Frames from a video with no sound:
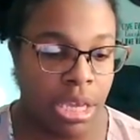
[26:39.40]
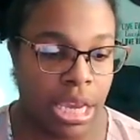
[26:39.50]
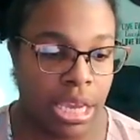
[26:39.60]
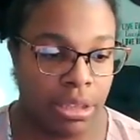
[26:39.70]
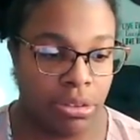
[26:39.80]

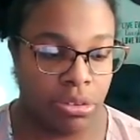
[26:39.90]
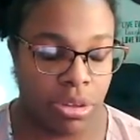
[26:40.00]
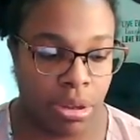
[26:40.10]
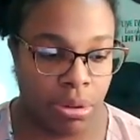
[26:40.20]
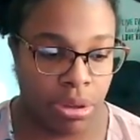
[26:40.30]
and
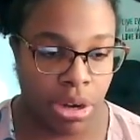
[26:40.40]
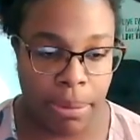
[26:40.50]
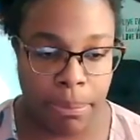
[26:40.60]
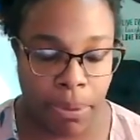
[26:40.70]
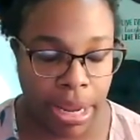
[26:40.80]
so you know
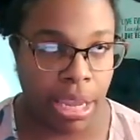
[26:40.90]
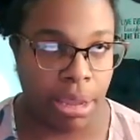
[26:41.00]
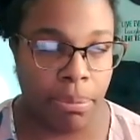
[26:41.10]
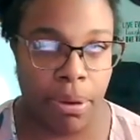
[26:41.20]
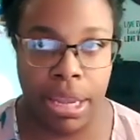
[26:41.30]
i'm praying
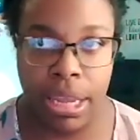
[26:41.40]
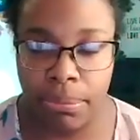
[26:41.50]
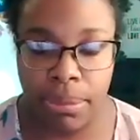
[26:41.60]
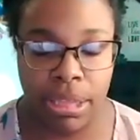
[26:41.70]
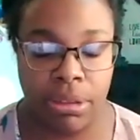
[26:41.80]
i'm praying
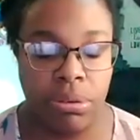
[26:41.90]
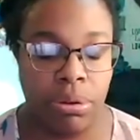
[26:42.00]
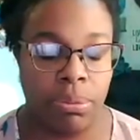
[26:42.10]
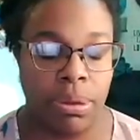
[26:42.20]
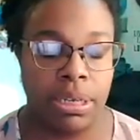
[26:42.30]
i'm like
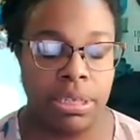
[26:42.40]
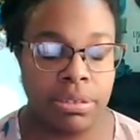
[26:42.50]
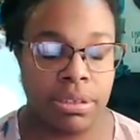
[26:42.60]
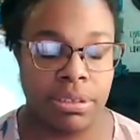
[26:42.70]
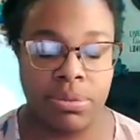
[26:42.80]
lord what
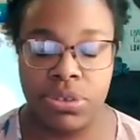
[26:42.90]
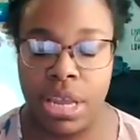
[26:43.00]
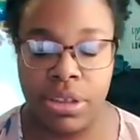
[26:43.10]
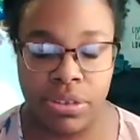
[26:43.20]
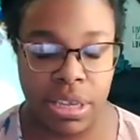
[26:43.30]
is this i'm just
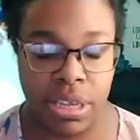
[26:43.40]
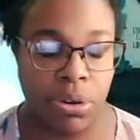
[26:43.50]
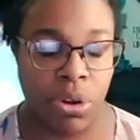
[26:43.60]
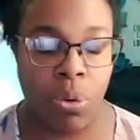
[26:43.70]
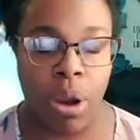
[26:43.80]
asking him
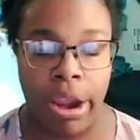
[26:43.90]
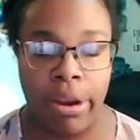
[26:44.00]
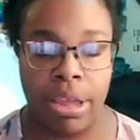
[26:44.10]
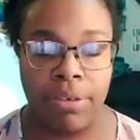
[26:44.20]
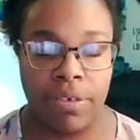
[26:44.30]

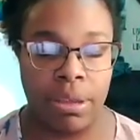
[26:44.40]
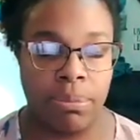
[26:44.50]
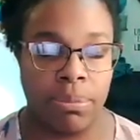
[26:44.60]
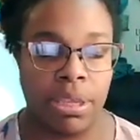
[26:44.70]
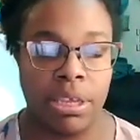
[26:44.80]
inquiring of
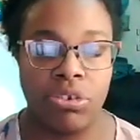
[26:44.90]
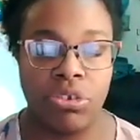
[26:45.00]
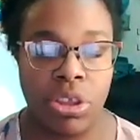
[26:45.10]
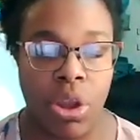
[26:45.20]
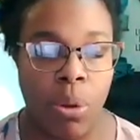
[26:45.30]
him he
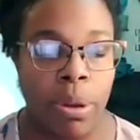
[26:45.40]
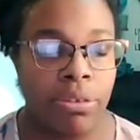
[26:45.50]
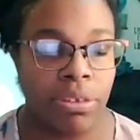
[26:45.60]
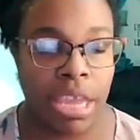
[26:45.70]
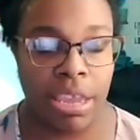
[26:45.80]
he
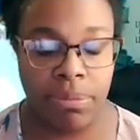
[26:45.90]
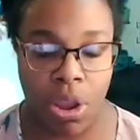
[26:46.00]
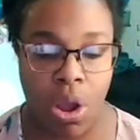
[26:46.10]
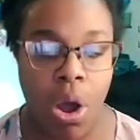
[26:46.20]
always gave me